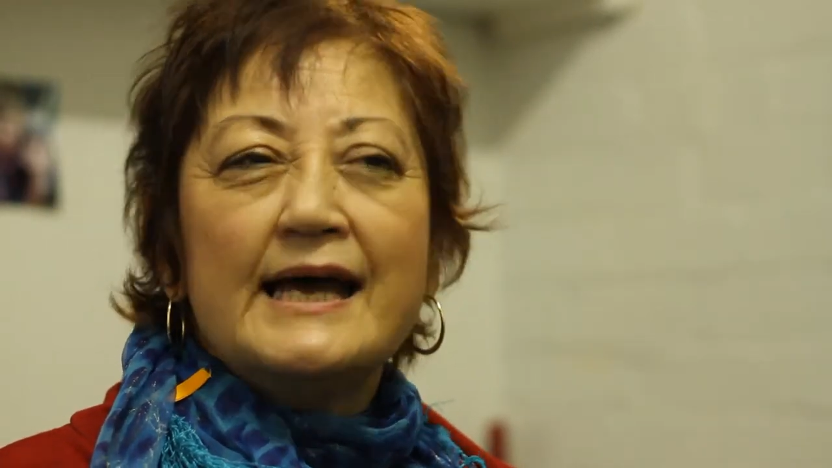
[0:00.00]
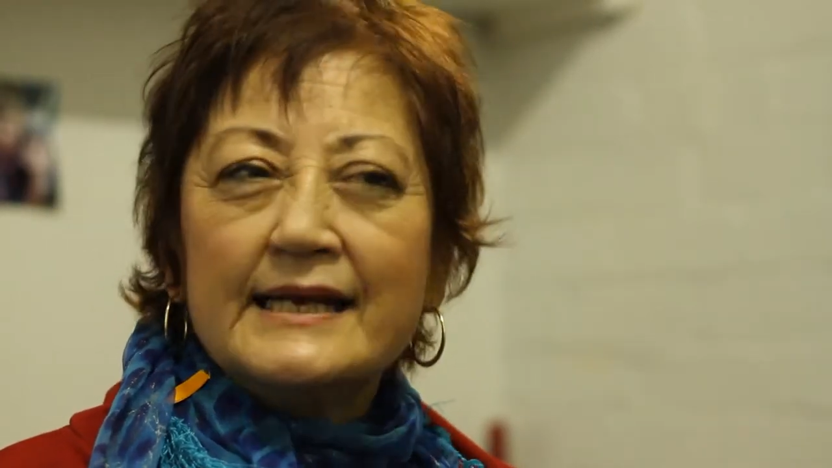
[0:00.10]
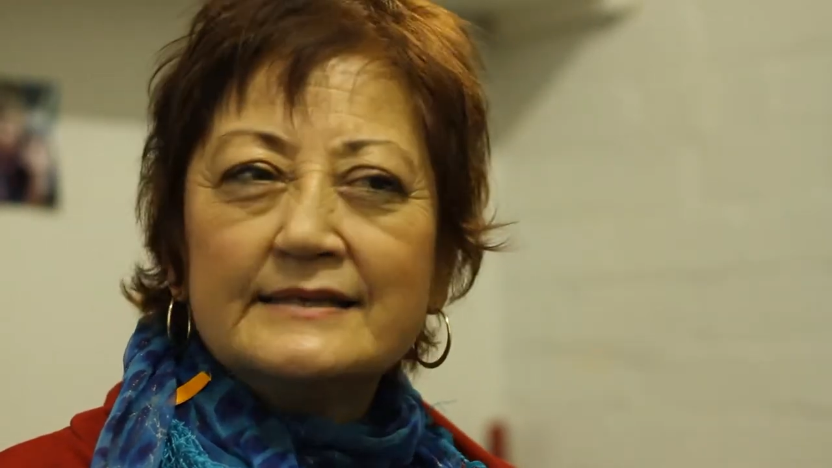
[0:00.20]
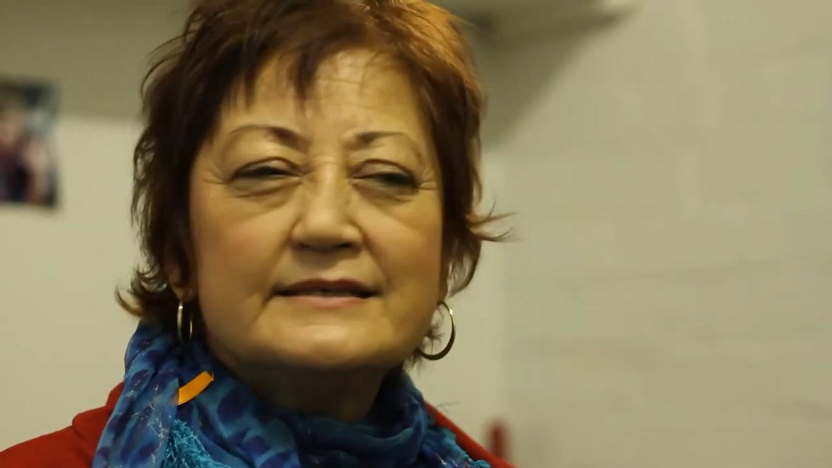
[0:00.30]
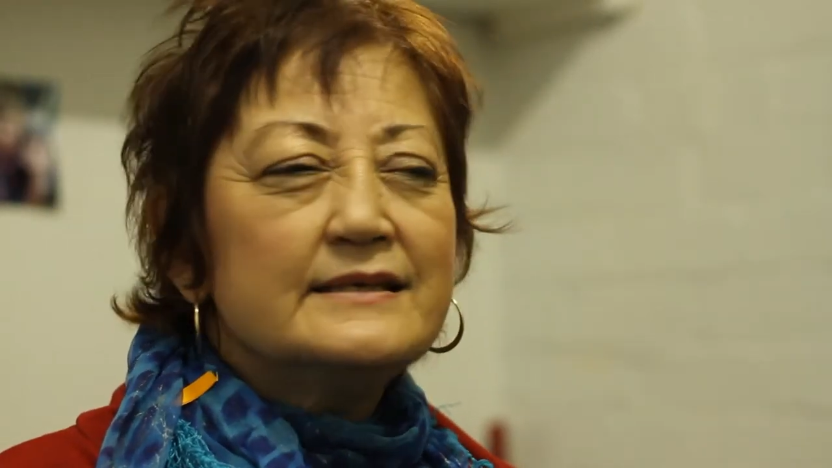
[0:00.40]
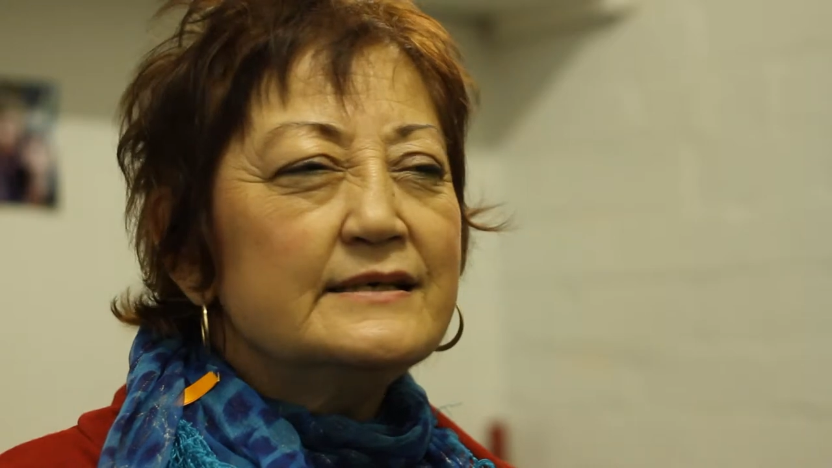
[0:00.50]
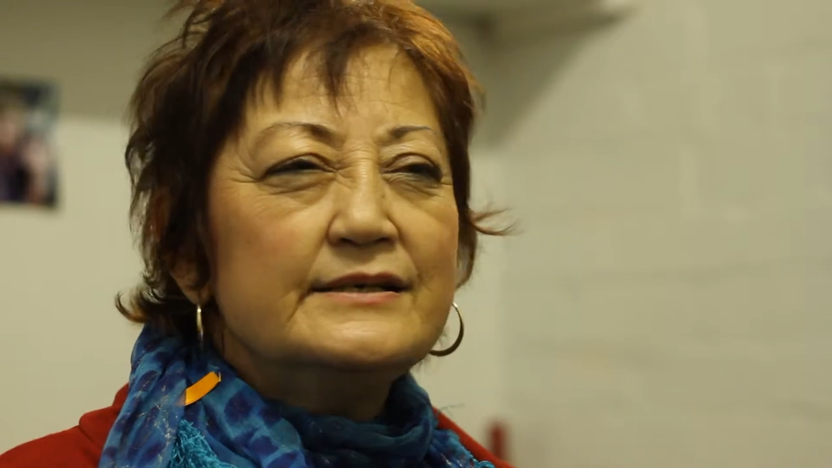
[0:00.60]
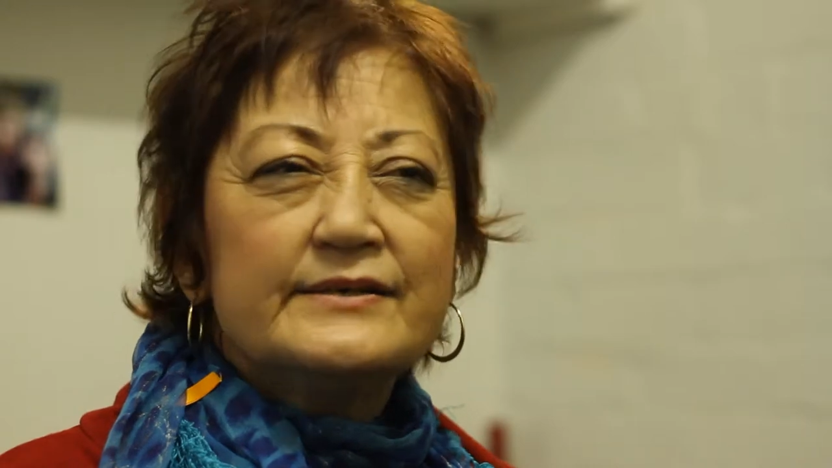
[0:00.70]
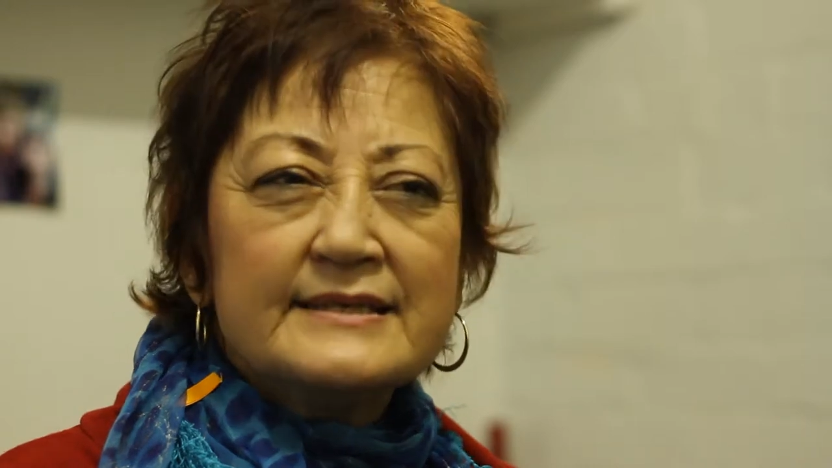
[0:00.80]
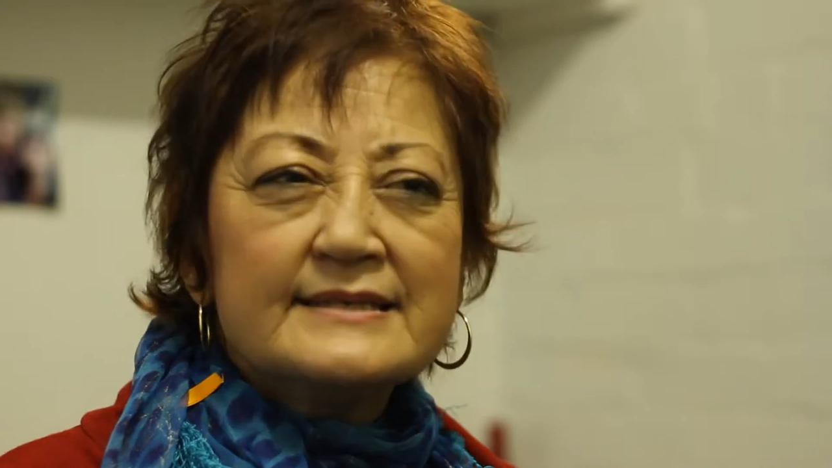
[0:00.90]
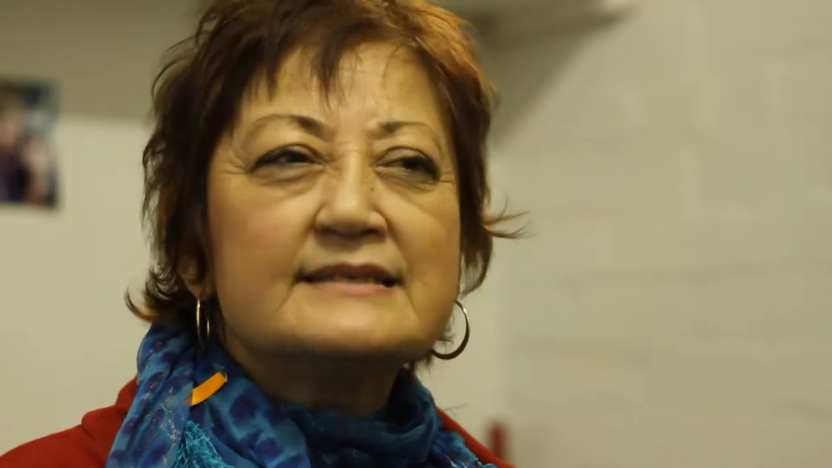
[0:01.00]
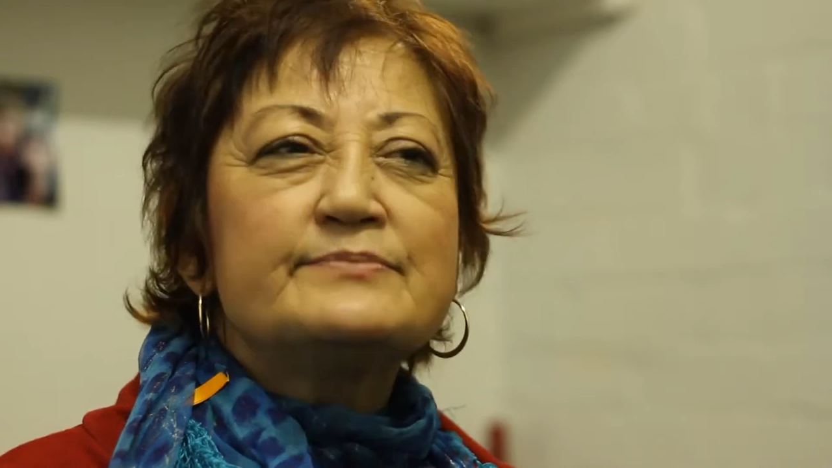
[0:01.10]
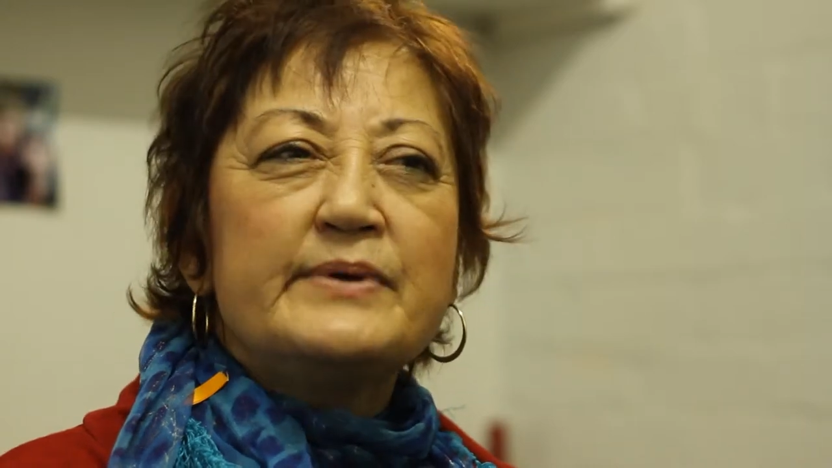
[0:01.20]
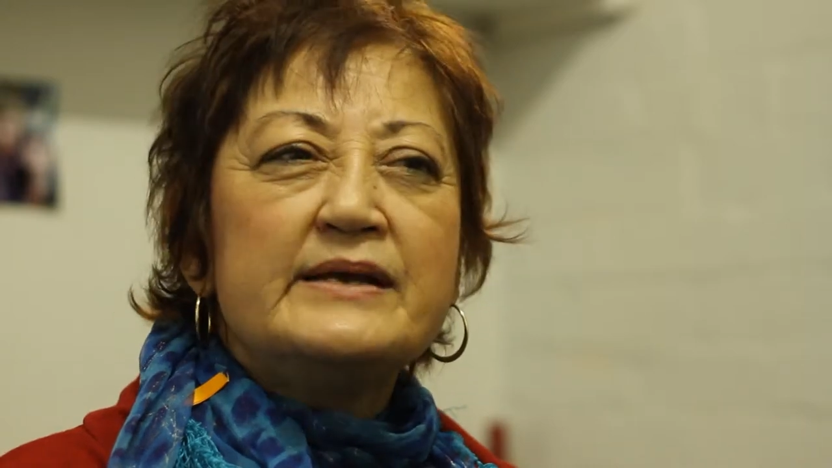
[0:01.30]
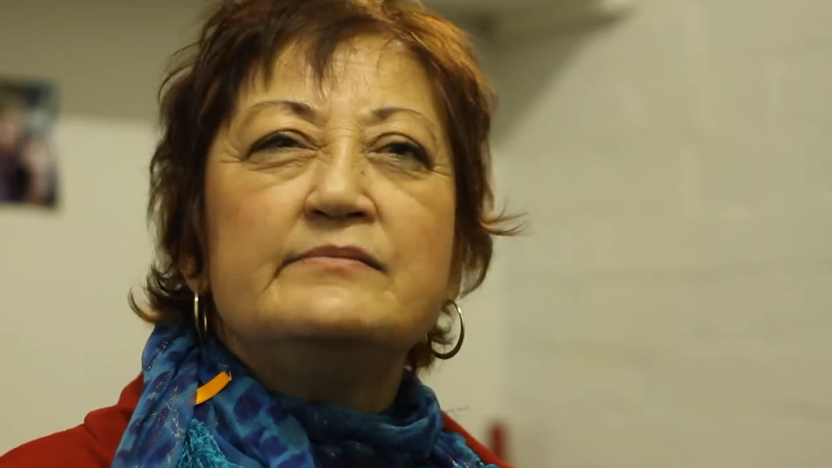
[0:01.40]
And this
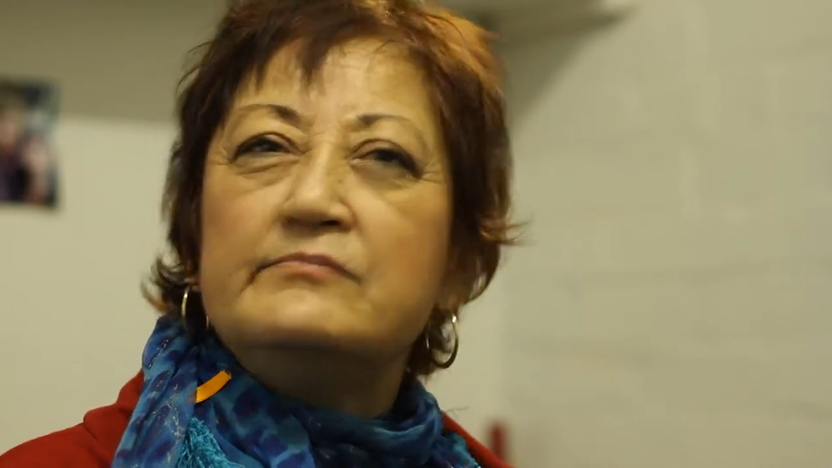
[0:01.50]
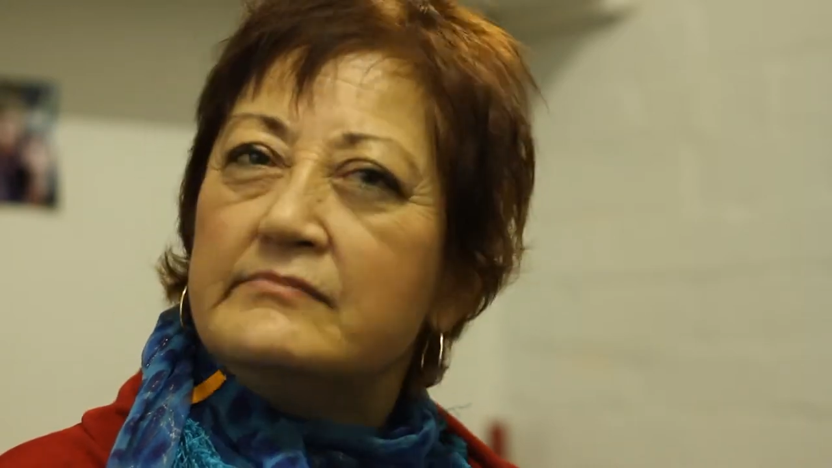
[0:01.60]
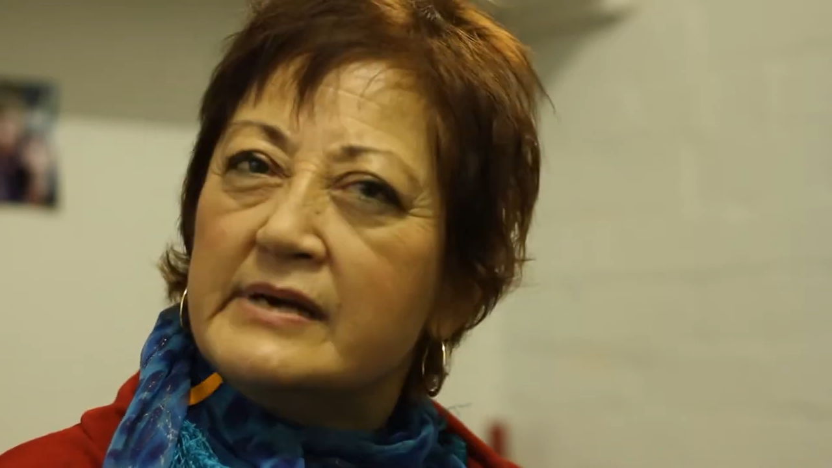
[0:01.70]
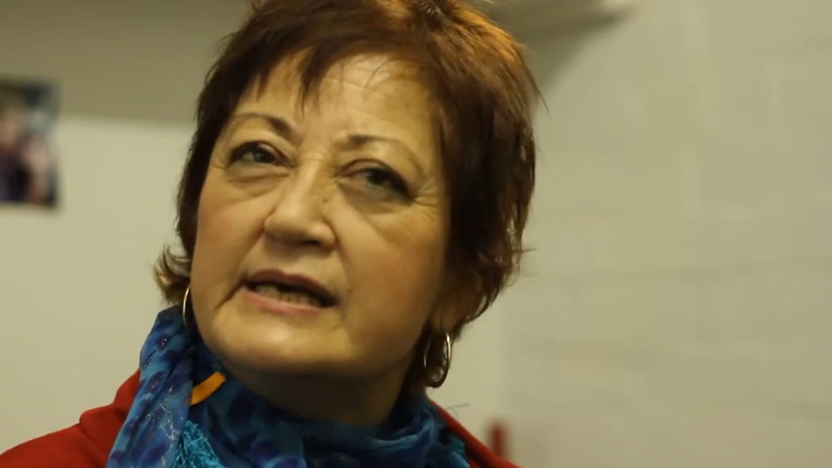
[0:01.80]
has been